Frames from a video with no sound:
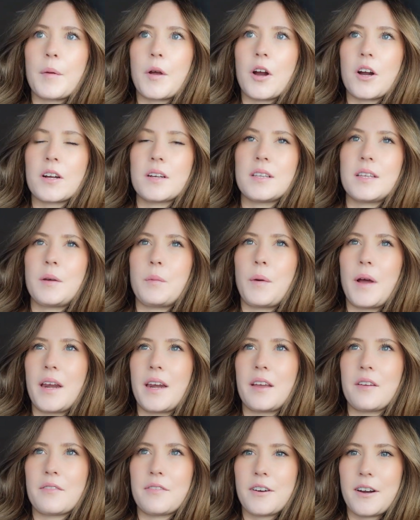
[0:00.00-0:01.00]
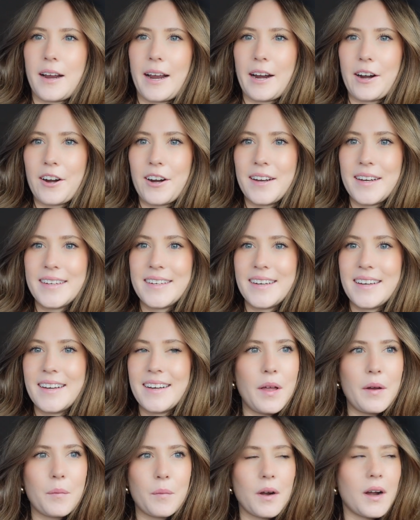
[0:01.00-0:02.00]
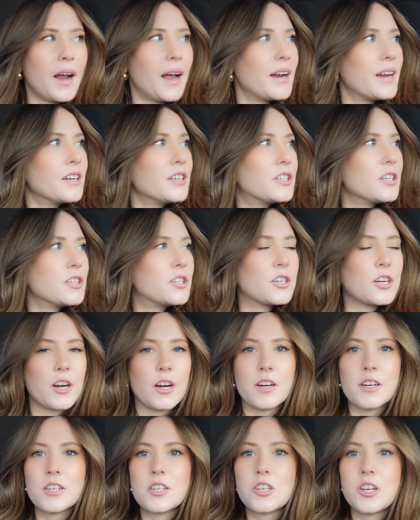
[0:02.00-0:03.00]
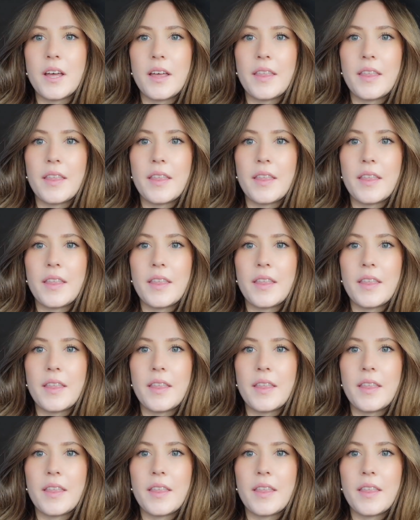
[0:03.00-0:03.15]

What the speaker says: currently waiting for Aaron and we're headed to church,